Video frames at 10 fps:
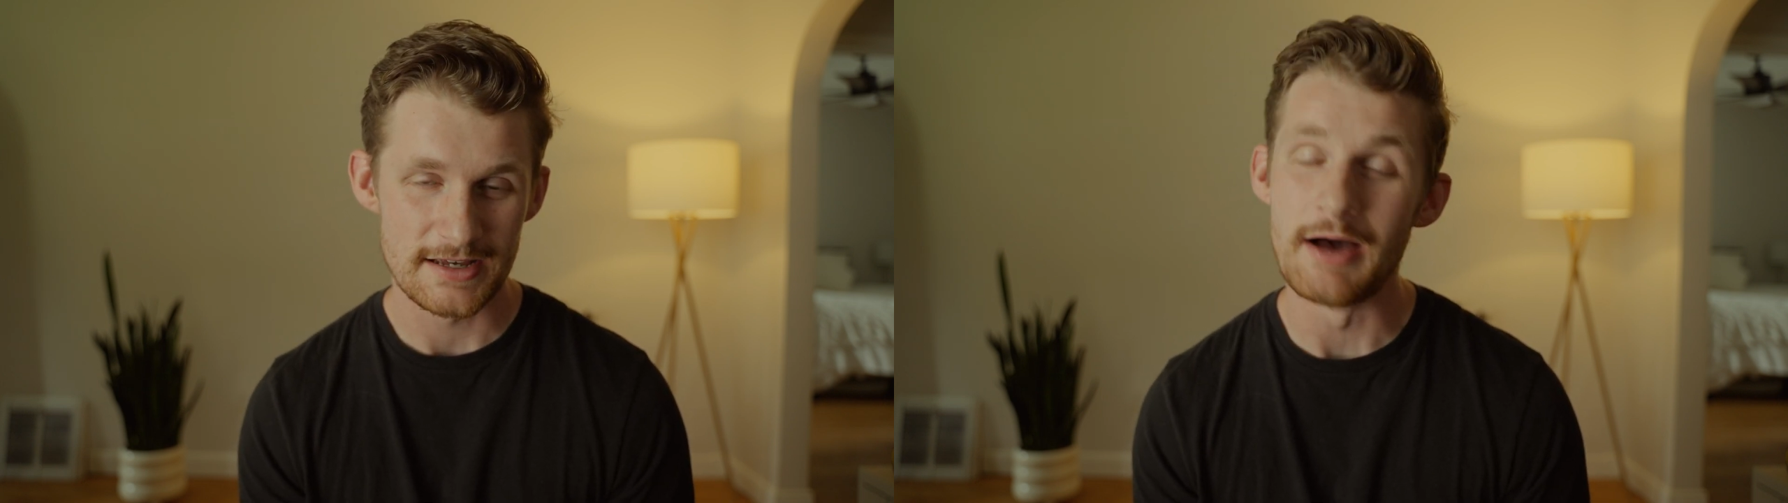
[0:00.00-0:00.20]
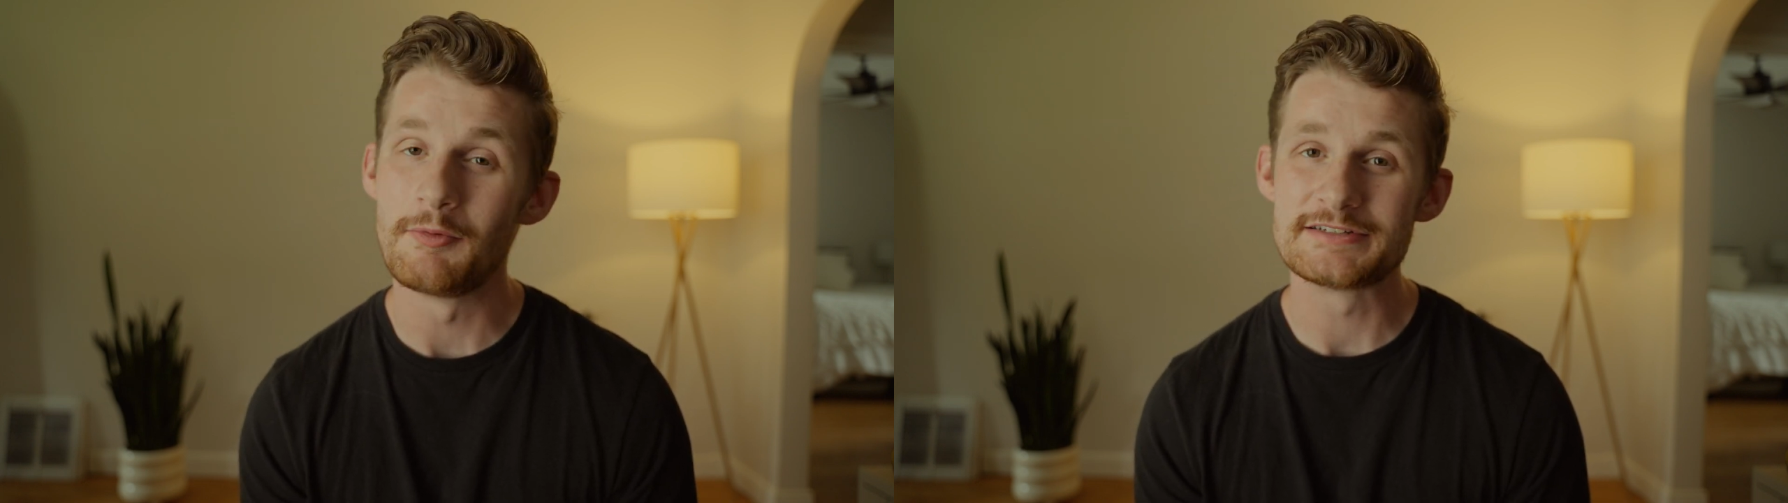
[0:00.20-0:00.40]

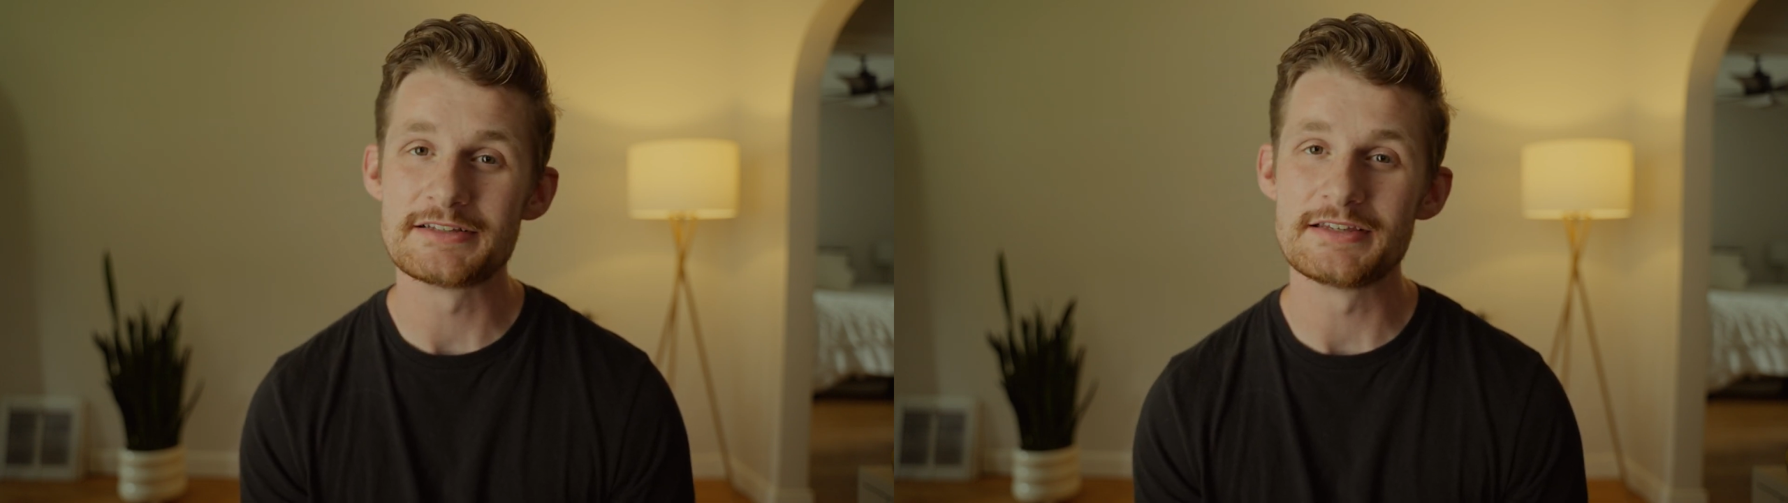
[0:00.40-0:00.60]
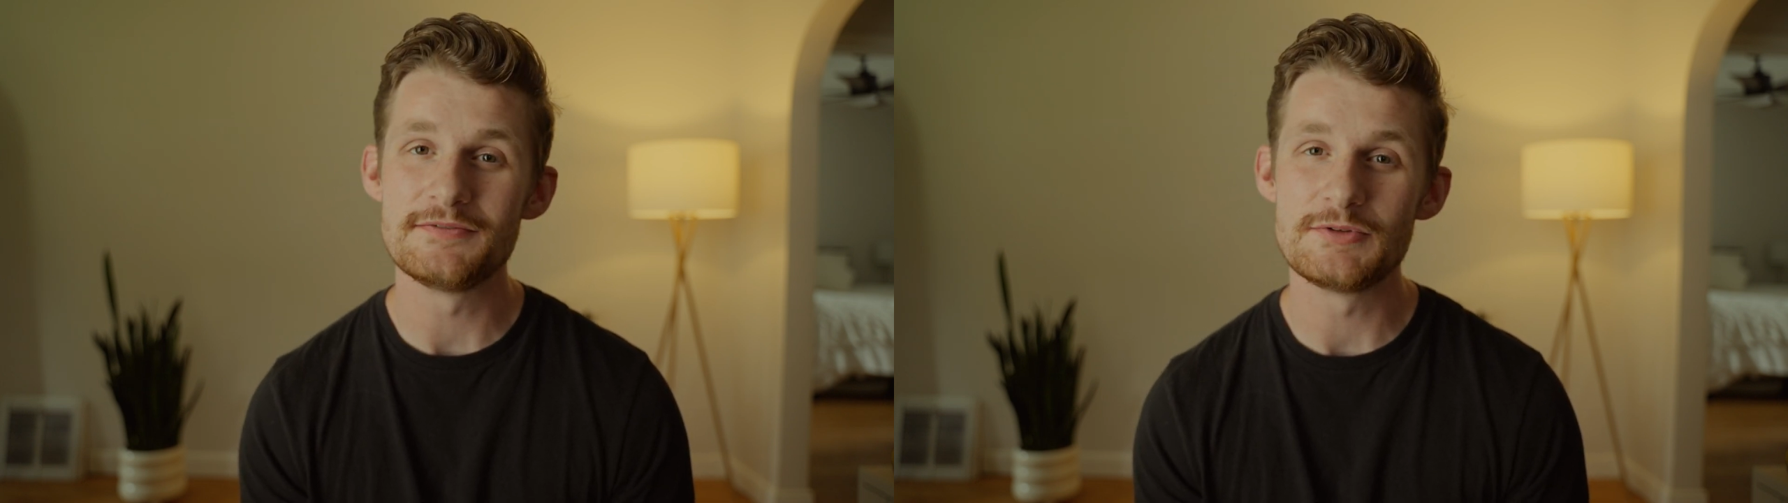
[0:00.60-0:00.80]
I want
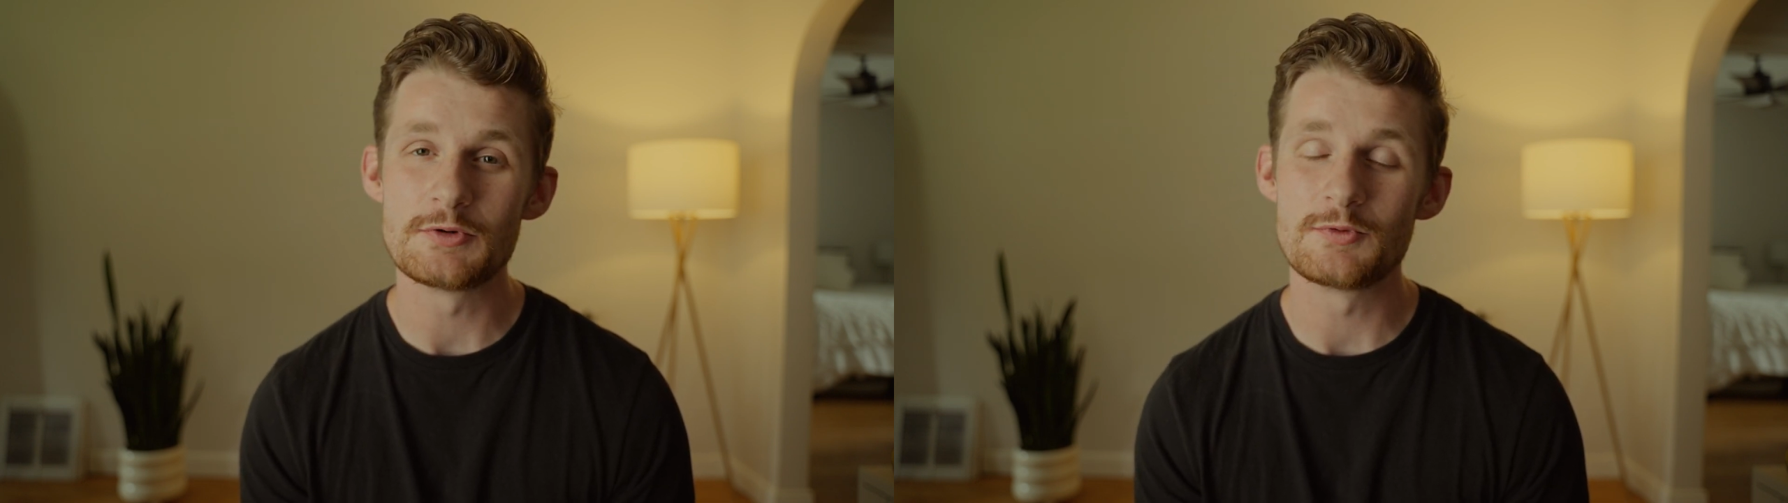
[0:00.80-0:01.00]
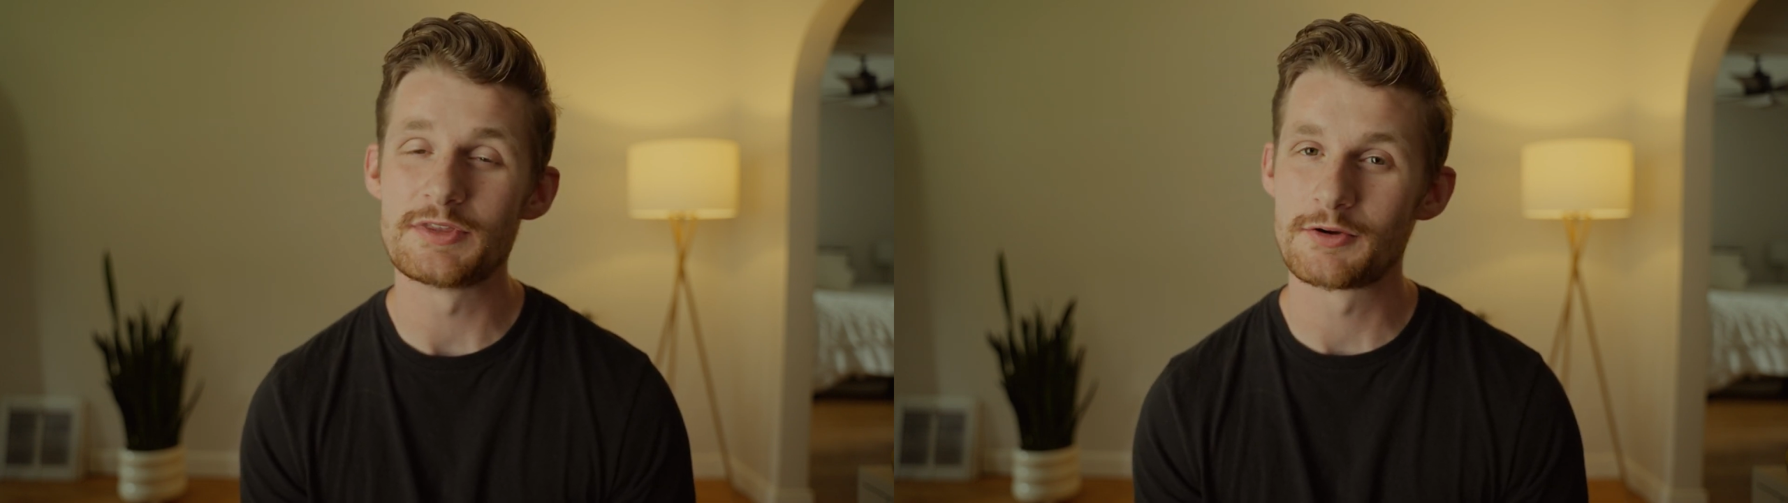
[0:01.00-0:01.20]
to leave
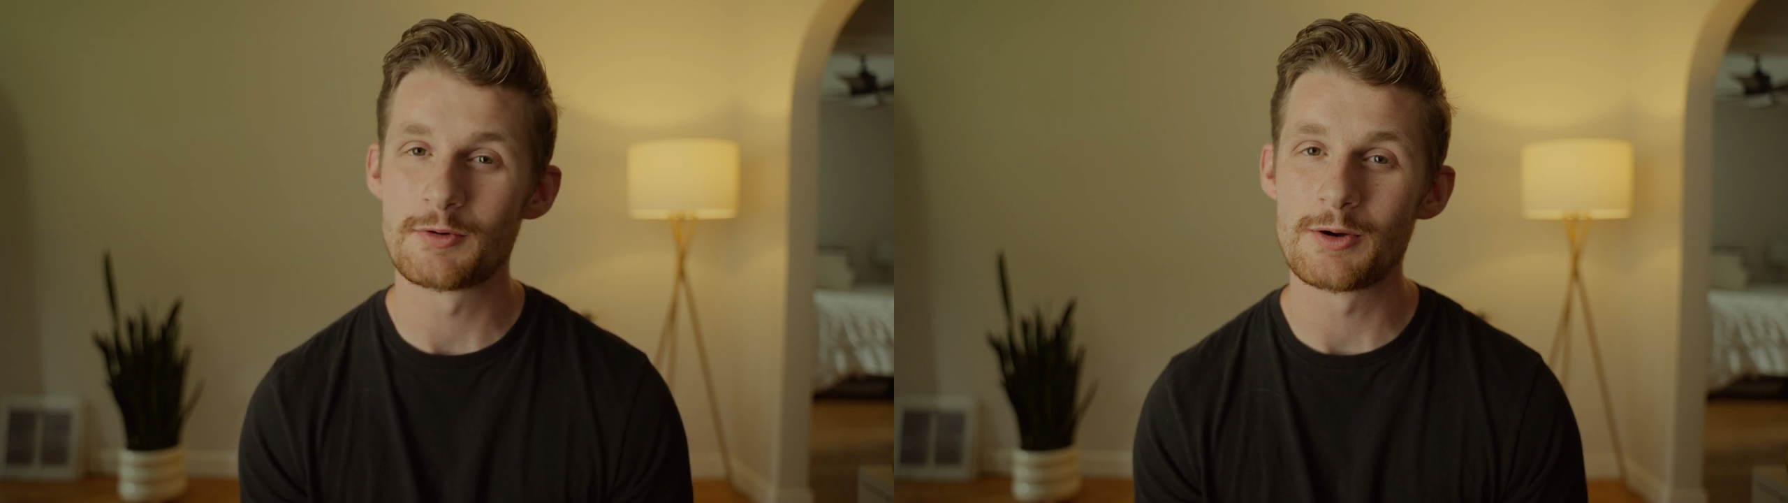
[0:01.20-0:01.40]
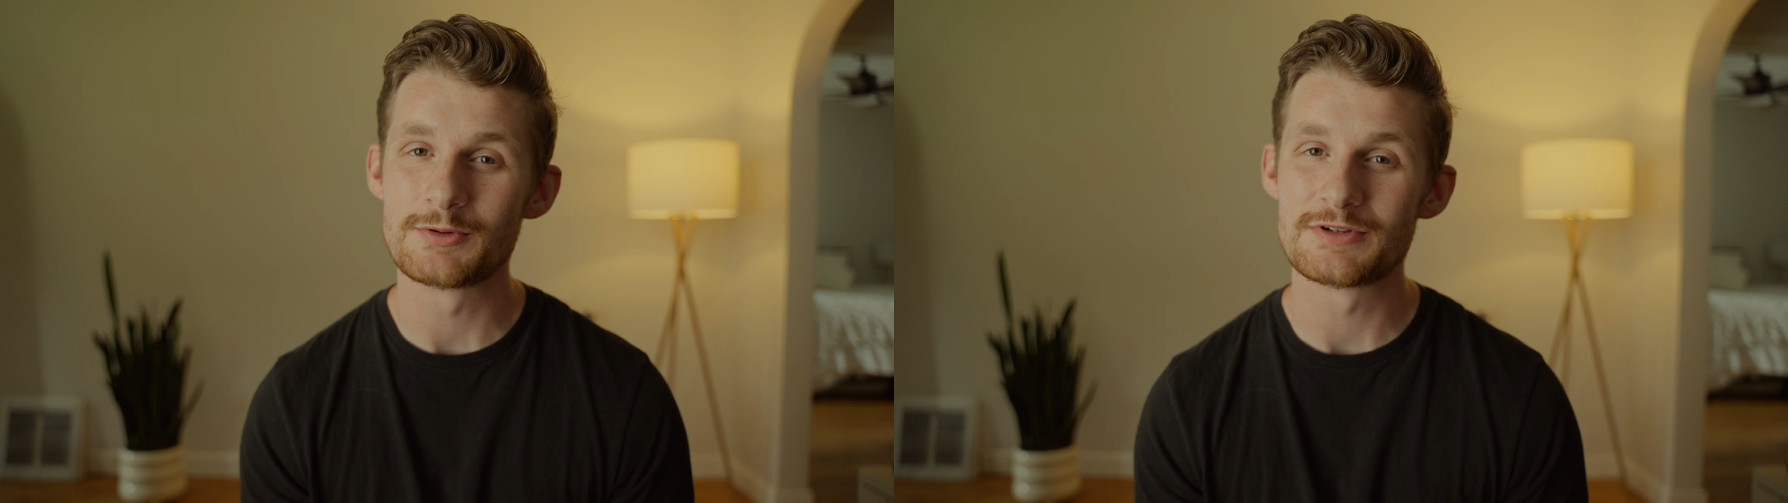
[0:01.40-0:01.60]
you with a
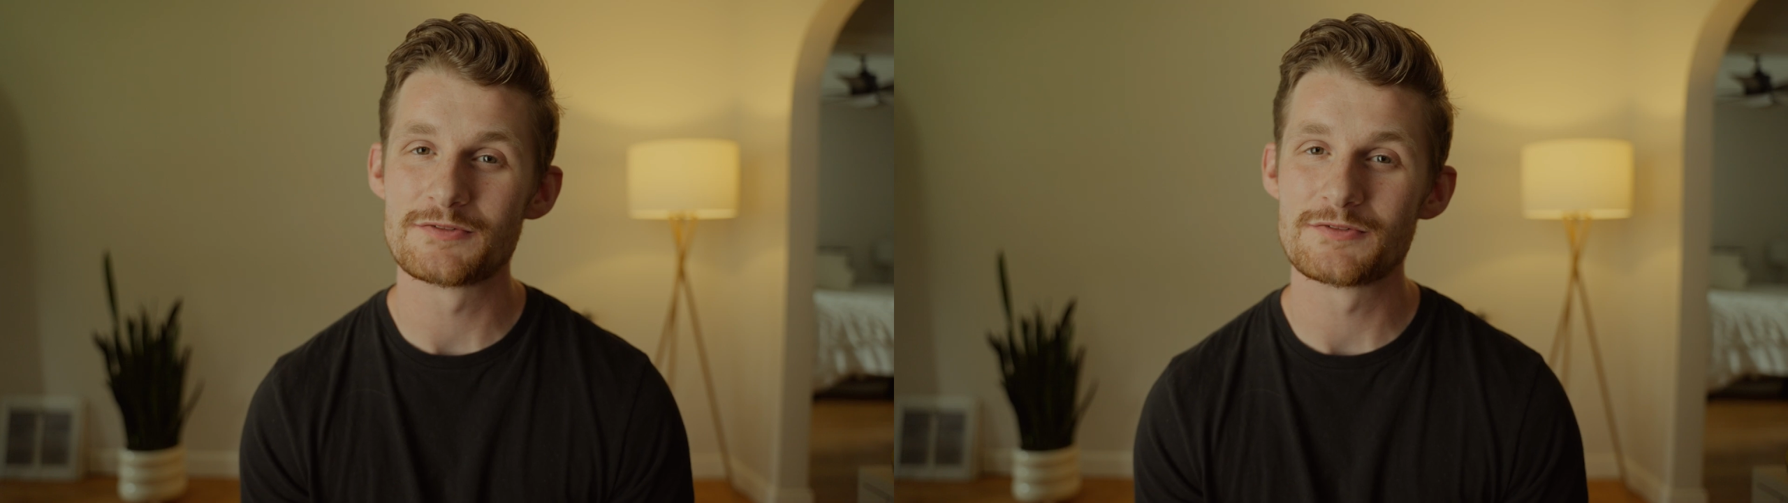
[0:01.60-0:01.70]
quote